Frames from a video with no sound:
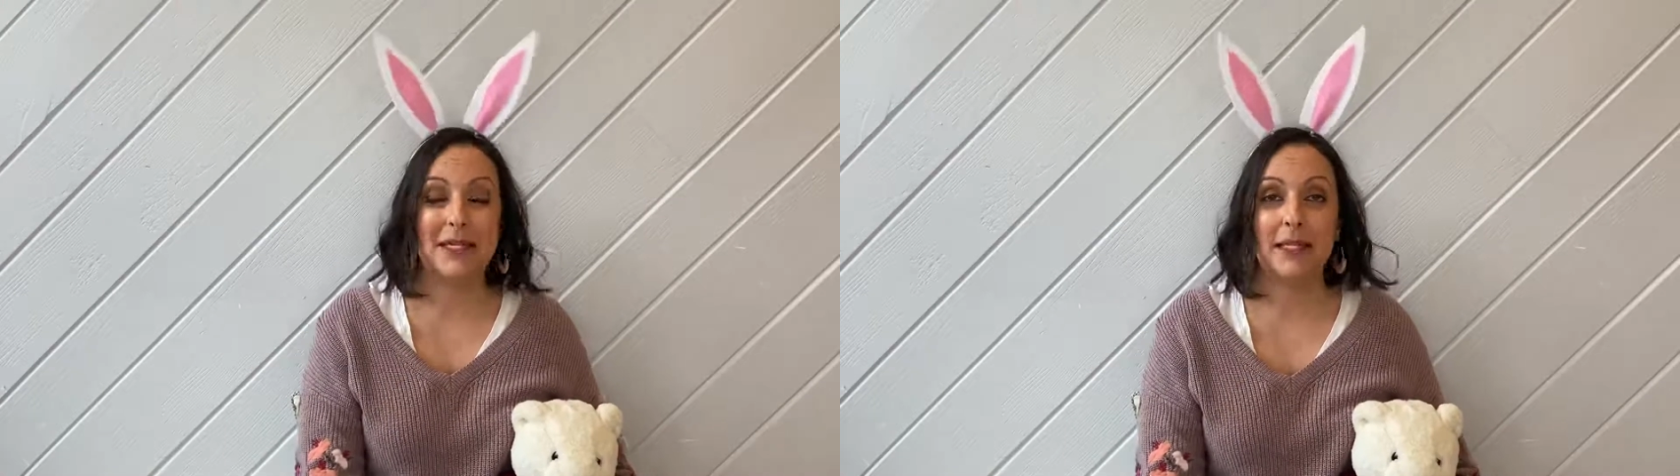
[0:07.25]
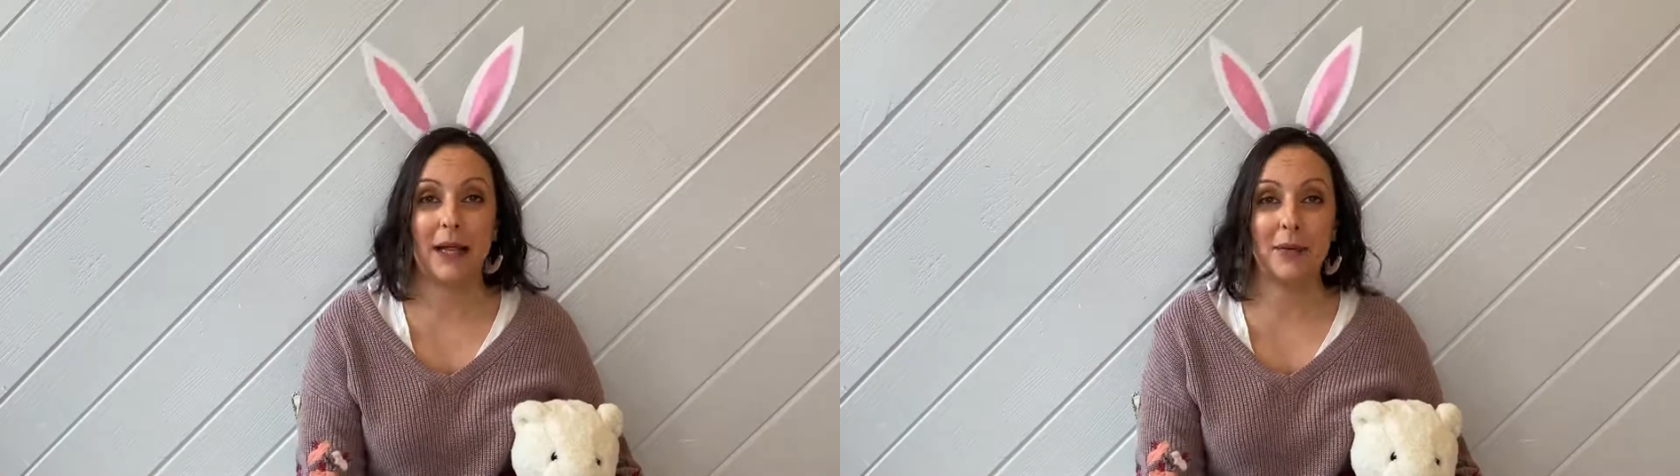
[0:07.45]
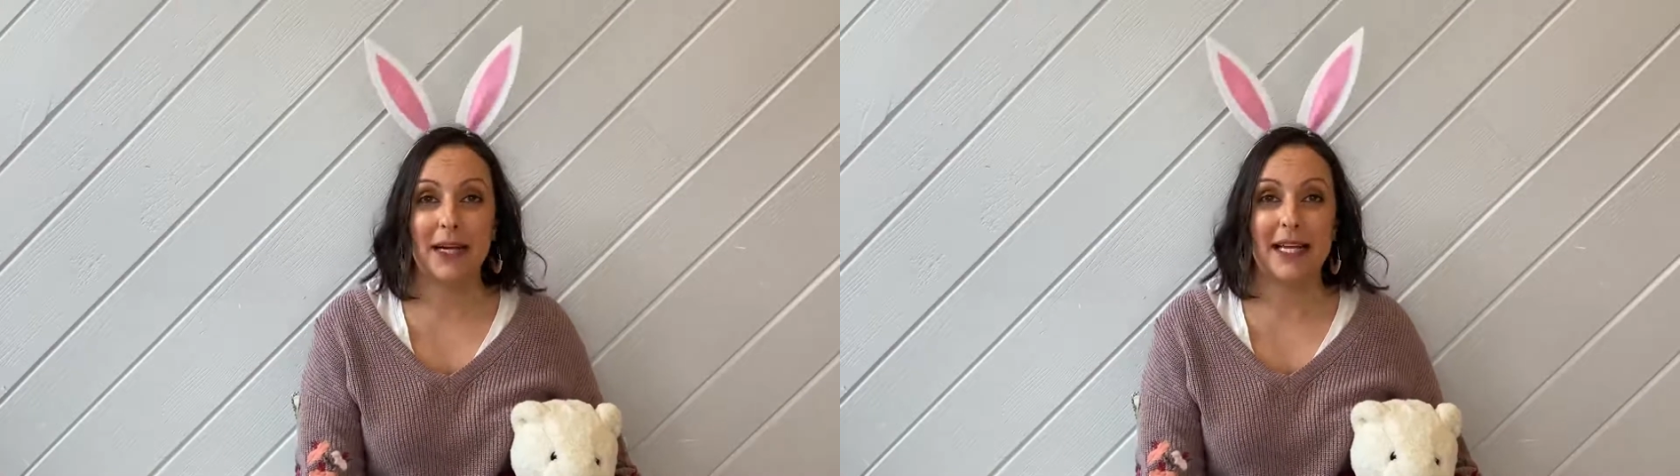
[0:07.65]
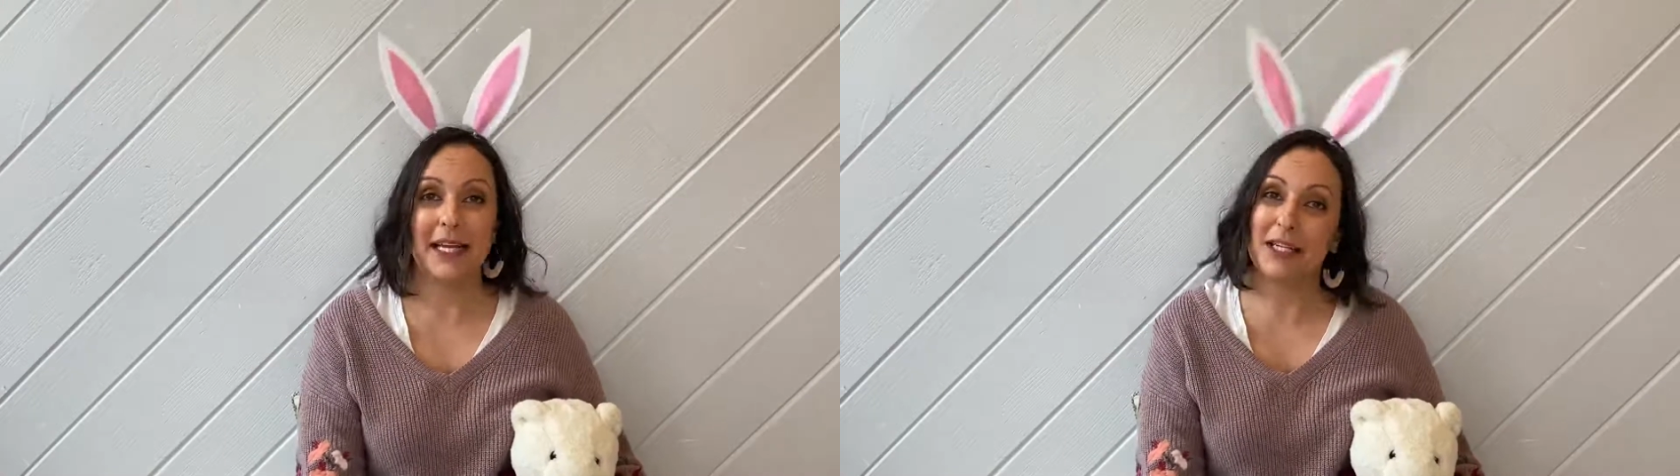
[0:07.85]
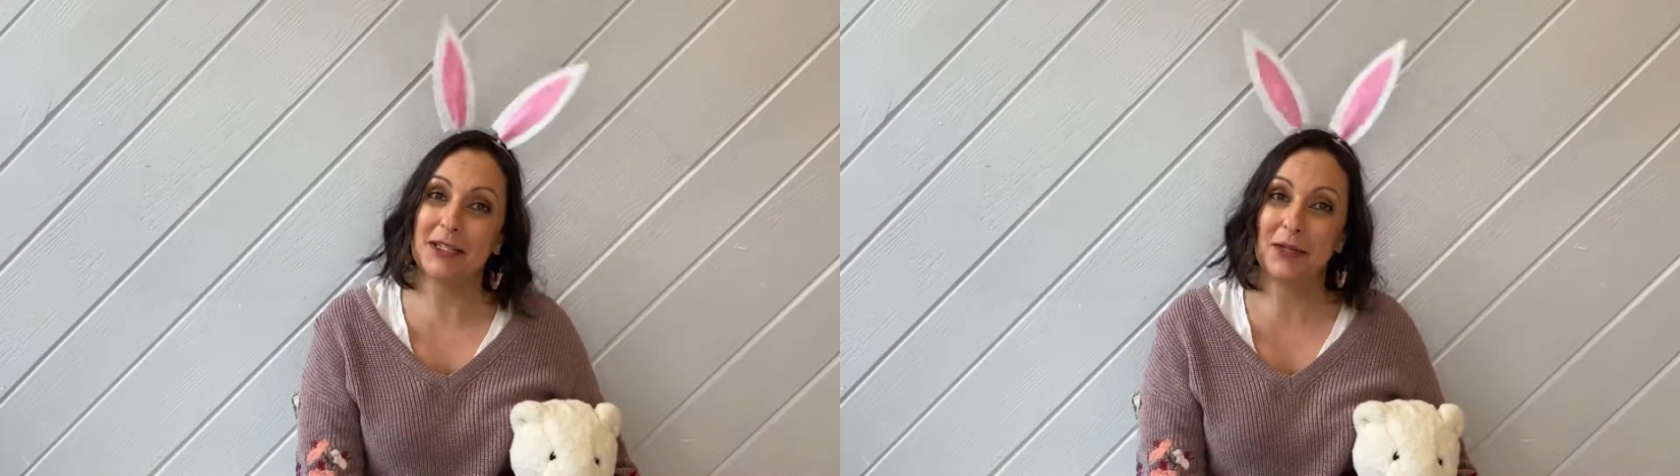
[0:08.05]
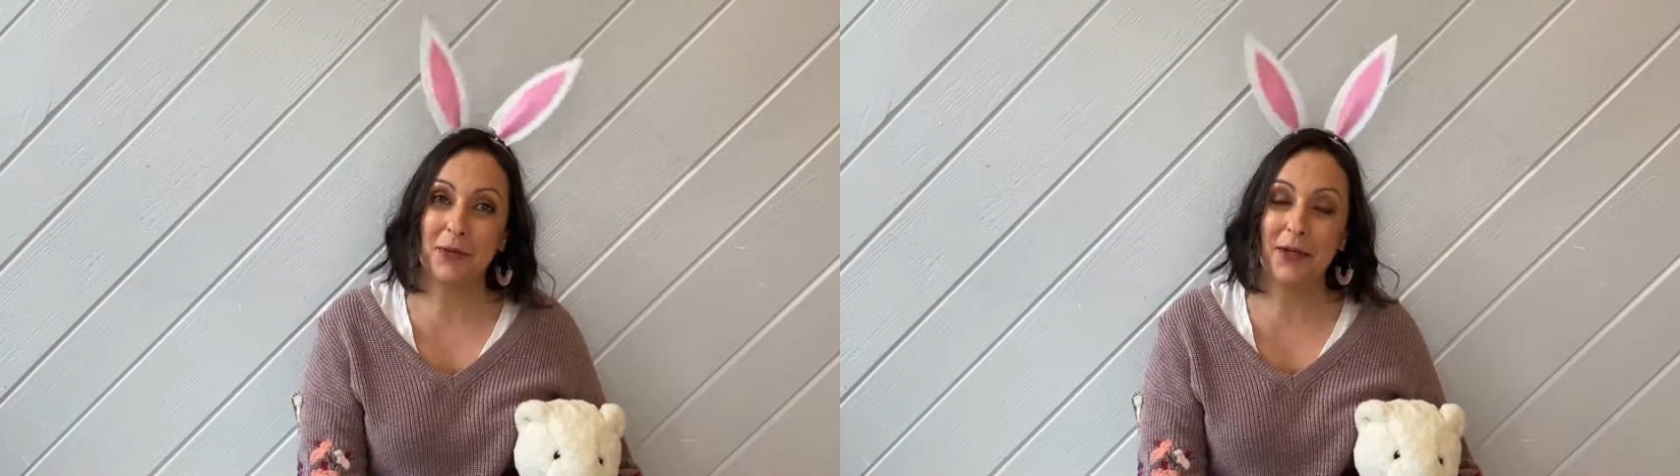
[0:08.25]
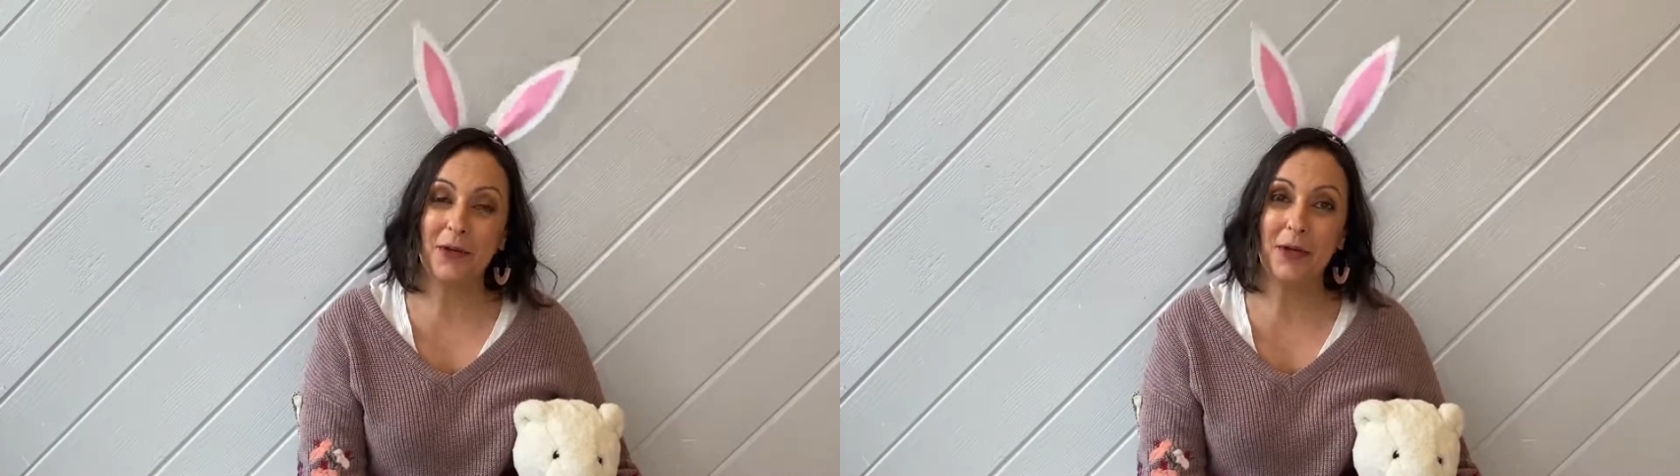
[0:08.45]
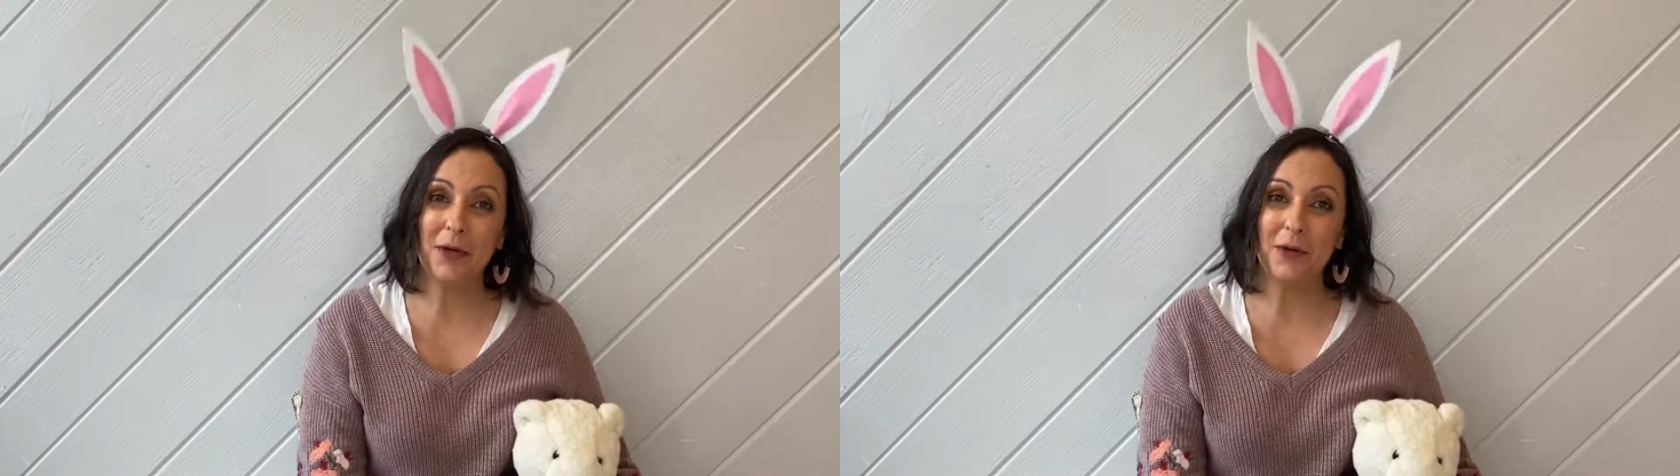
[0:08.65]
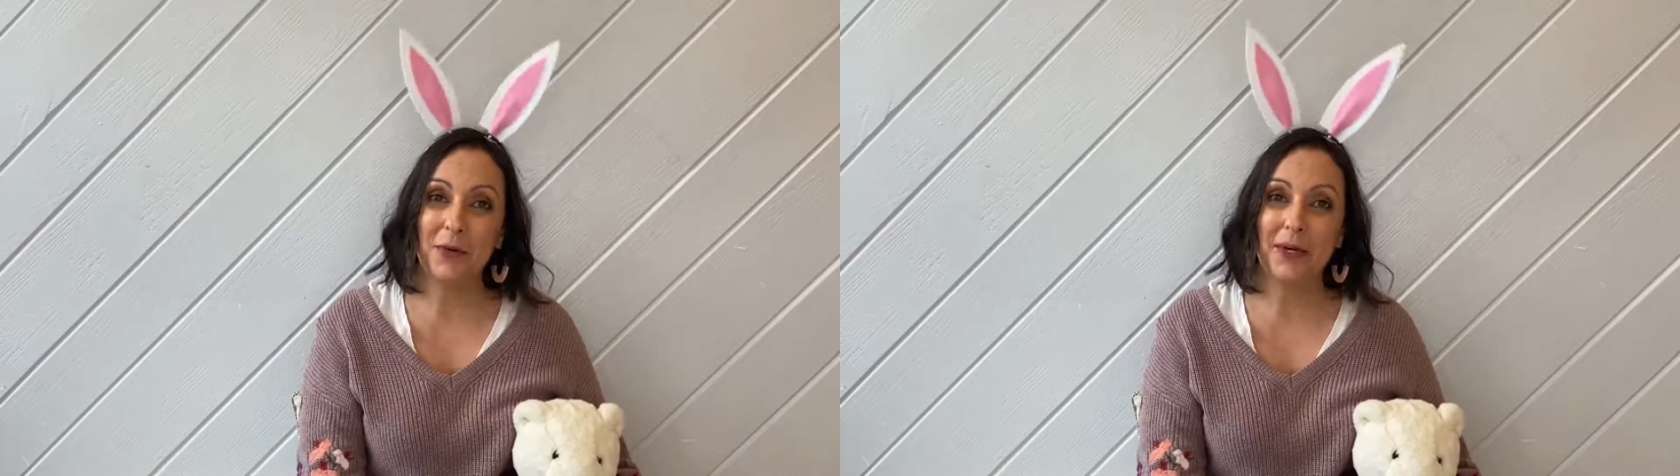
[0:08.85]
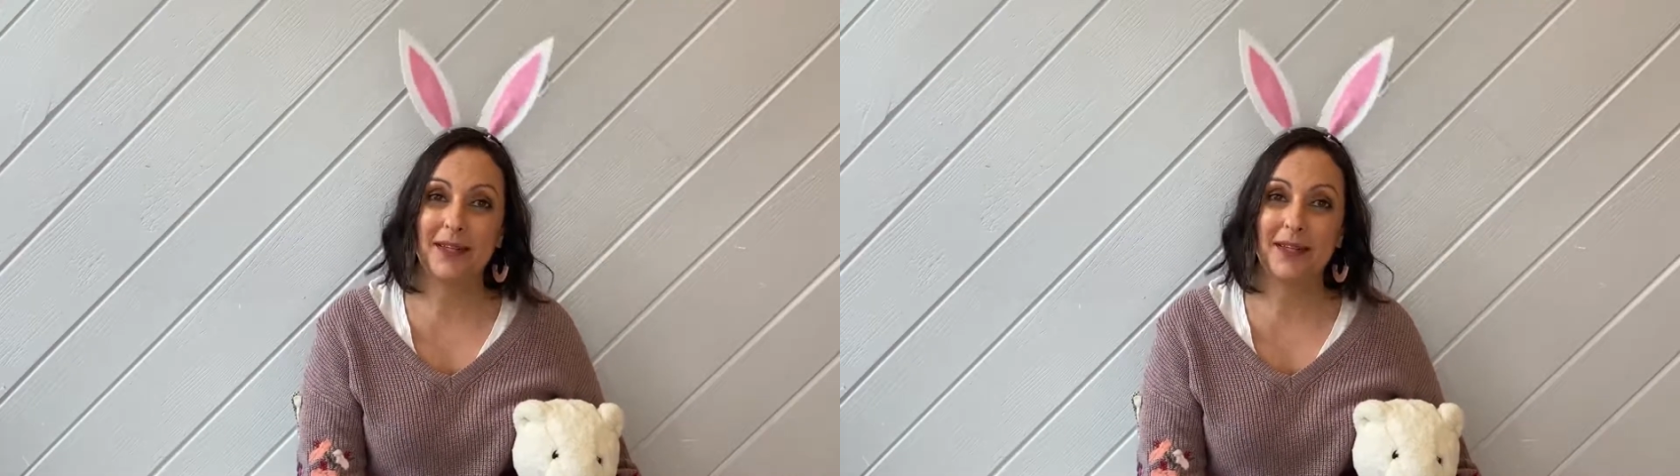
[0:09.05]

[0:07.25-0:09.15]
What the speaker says: celebrating Easter with you